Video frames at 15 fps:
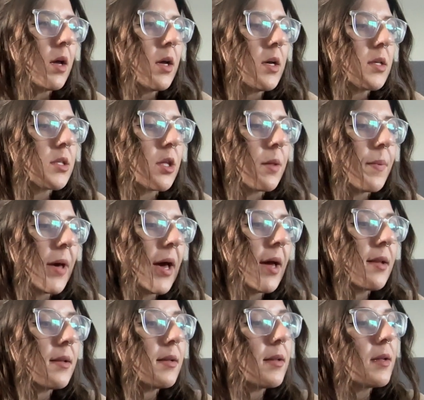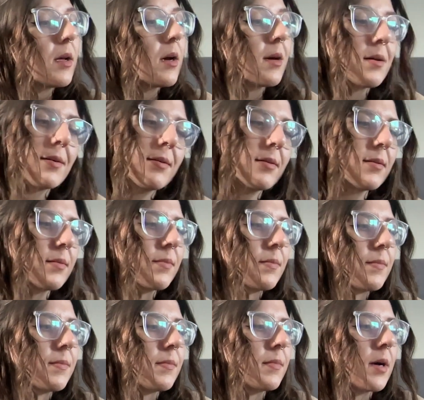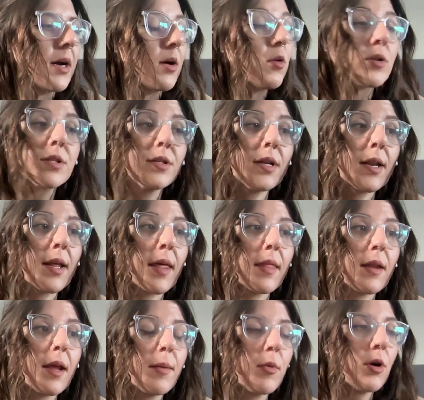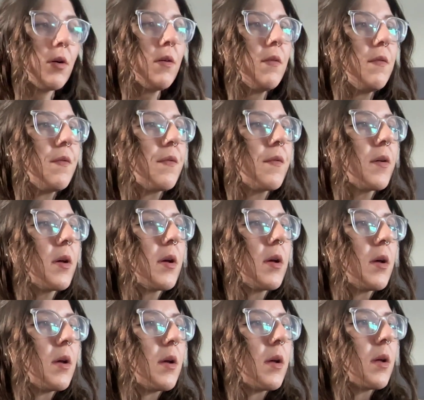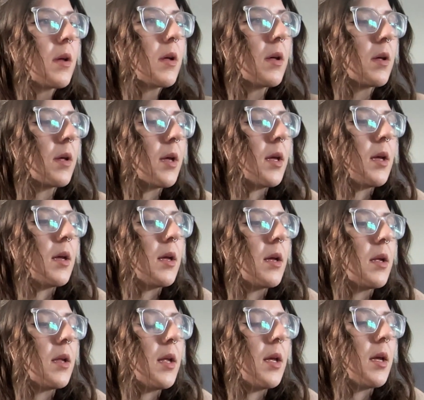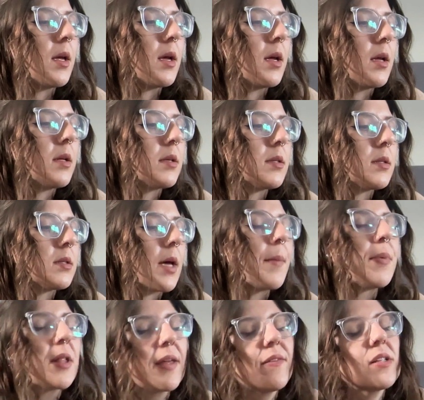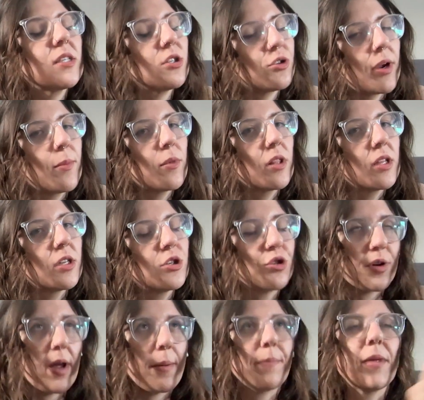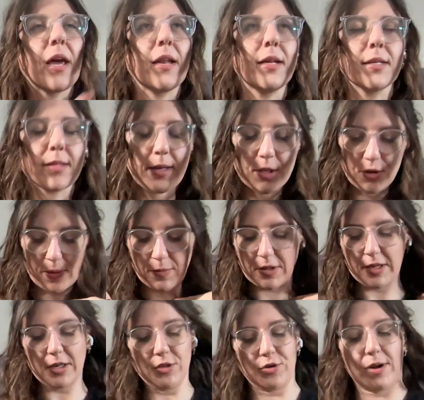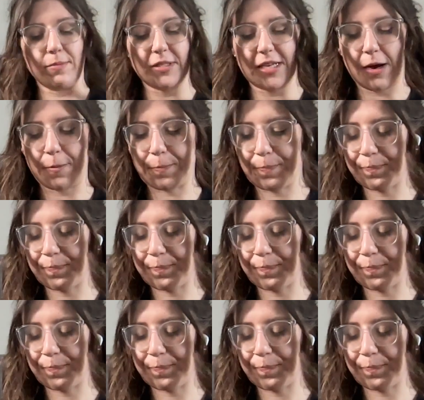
So the pattern I also didn't get the name of. It is, I believe it's A Dream Within a Dream. Yeah, it is A Dream Within a Dream, Sal.